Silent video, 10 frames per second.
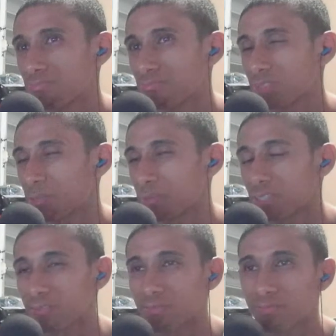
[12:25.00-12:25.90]
I mean,
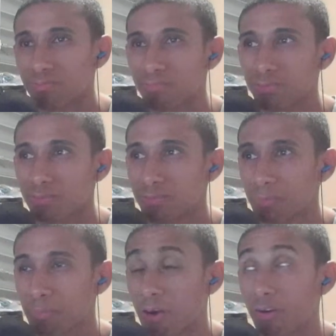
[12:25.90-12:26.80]

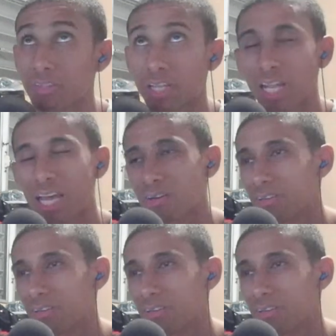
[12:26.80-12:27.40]
power of the cloud.